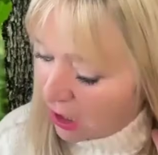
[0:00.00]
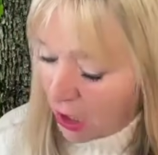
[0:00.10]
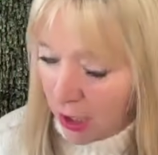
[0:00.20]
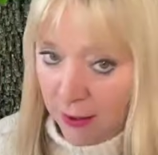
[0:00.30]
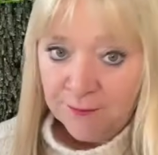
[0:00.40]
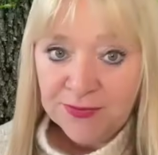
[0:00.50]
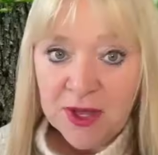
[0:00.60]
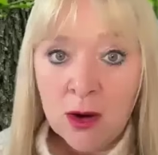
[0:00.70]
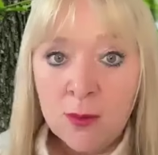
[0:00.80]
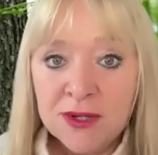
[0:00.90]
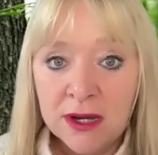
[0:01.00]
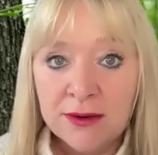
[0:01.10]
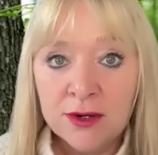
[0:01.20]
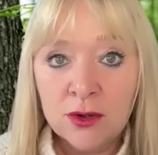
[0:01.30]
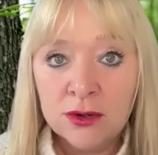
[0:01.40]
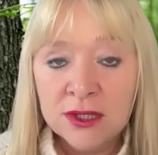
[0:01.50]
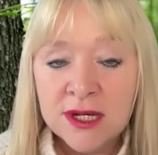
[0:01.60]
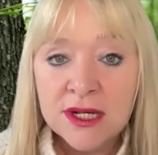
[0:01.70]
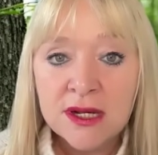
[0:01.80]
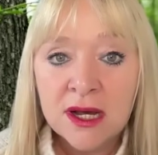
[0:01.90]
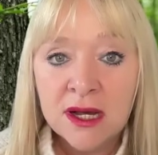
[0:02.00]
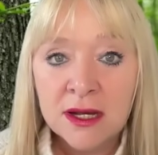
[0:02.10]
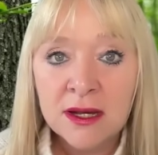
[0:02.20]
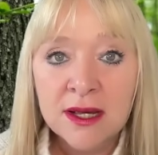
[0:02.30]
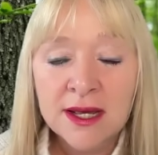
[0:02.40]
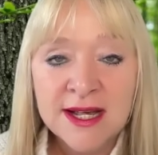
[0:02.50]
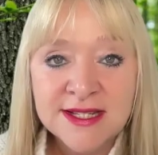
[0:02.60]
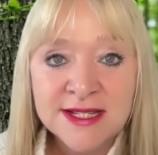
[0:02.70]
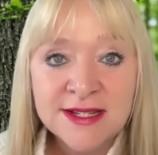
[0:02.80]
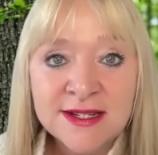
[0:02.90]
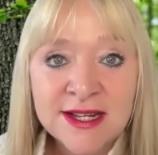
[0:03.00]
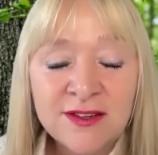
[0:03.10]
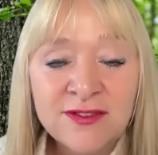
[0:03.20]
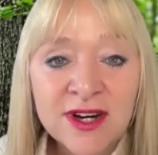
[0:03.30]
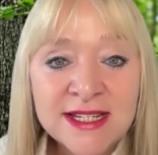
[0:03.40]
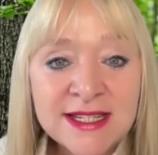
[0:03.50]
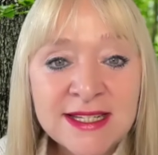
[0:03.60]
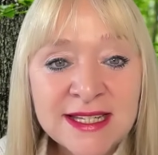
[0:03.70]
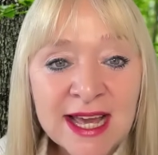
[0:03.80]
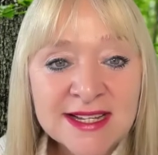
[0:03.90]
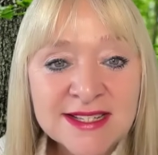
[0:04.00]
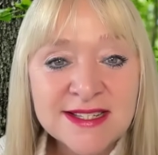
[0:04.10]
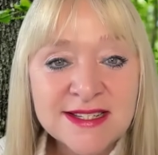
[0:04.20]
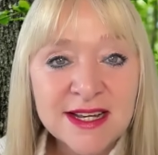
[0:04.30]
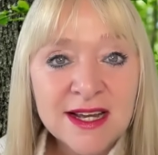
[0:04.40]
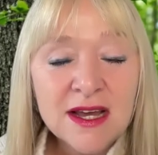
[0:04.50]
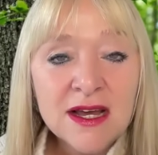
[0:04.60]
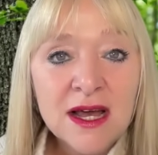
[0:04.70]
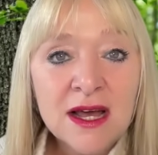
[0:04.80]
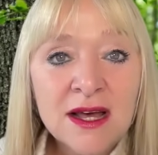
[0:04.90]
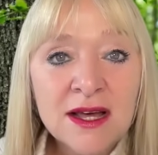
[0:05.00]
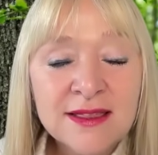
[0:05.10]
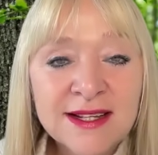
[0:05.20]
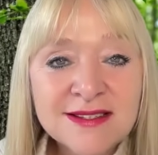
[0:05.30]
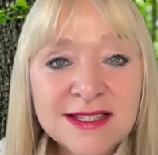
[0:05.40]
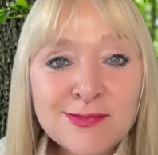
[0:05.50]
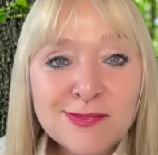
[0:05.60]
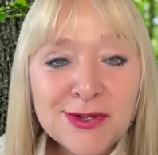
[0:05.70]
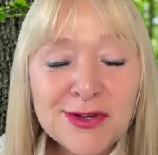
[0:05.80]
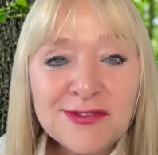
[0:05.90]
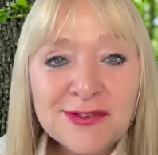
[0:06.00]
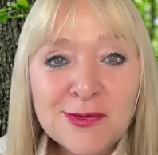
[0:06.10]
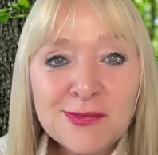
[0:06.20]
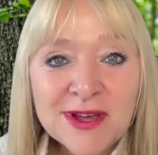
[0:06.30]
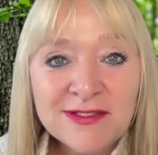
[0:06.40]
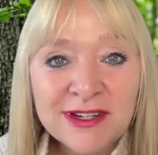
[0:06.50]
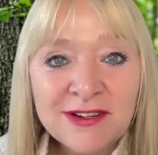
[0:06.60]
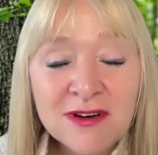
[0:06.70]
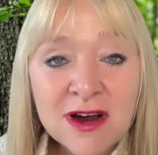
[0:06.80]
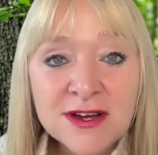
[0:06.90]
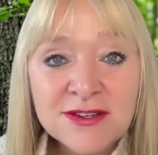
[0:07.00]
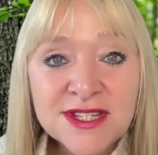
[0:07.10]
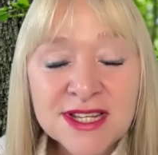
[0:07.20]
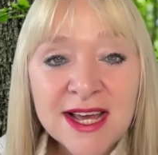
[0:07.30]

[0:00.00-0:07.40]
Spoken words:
I'll be going on the as an invited guest, thanks to beautiful Beverly Rhodes.